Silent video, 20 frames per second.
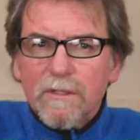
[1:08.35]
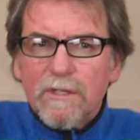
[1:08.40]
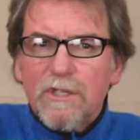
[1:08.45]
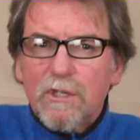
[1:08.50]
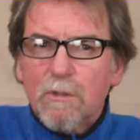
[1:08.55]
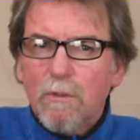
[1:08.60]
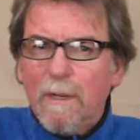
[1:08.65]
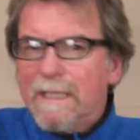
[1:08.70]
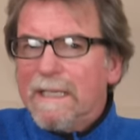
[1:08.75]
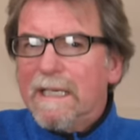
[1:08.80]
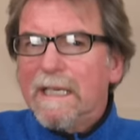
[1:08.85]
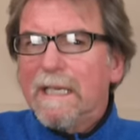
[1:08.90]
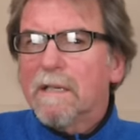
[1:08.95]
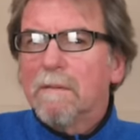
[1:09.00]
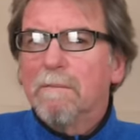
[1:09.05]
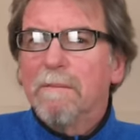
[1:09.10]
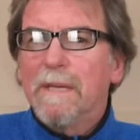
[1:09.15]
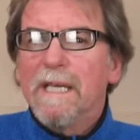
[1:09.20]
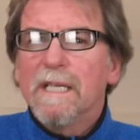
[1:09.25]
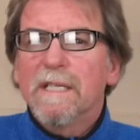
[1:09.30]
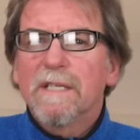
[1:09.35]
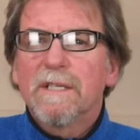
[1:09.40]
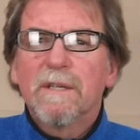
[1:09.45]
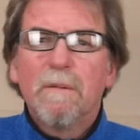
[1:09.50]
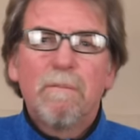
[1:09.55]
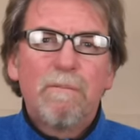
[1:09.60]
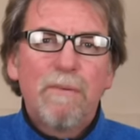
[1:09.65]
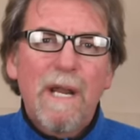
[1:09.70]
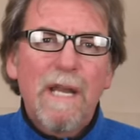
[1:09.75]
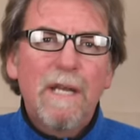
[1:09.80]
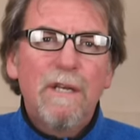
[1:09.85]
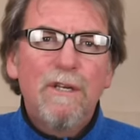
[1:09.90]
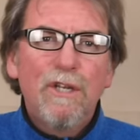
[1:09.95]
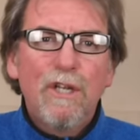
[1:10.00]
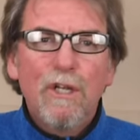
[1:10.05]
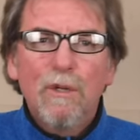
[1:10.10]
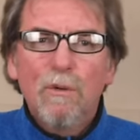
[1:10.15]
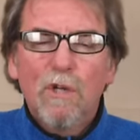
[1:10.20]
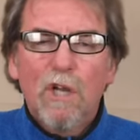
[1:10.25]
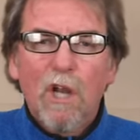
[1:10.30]
sweaty little mitts the brand
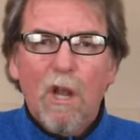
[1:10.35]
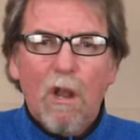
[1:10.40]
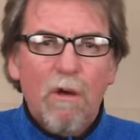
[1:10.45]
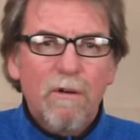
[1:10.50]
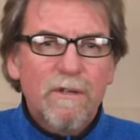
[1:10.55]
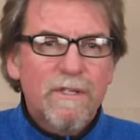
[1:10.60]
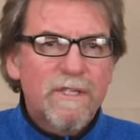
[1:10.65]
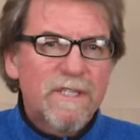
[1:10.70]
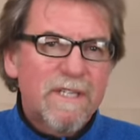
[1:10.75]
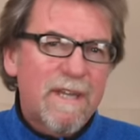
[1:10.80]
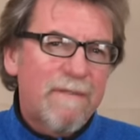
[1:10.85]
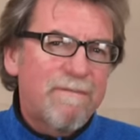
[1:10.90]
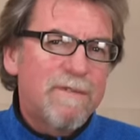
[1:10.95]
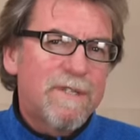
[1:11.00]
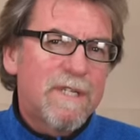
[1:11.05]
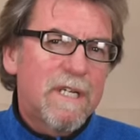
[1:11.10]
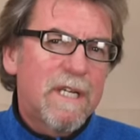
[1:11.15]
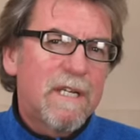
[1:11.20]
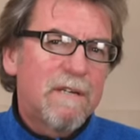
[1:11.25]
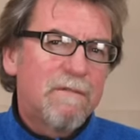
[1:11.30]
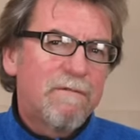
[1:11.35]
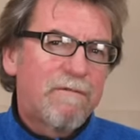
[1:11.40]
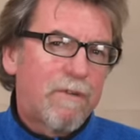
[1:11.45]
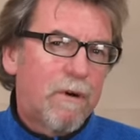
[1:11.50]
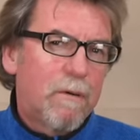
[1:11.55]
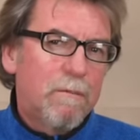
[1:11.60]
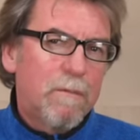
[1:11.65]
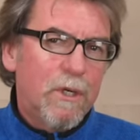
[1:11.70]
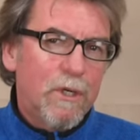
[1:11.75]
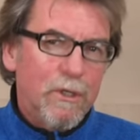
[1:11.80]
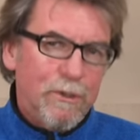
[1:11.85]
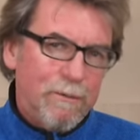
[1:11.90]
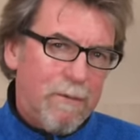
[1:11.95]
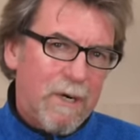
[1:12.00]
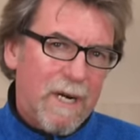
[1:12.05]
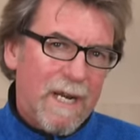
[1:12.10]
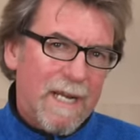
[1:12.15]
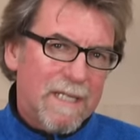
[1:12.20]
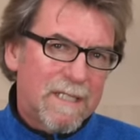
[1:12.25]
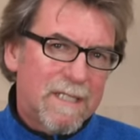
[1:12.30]
new Glock seventeen from
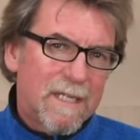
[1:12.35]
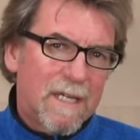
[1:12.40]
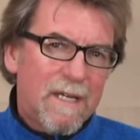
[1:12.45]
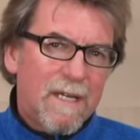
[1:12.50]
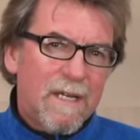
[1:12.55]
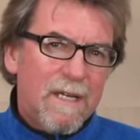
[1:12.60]
Umarex.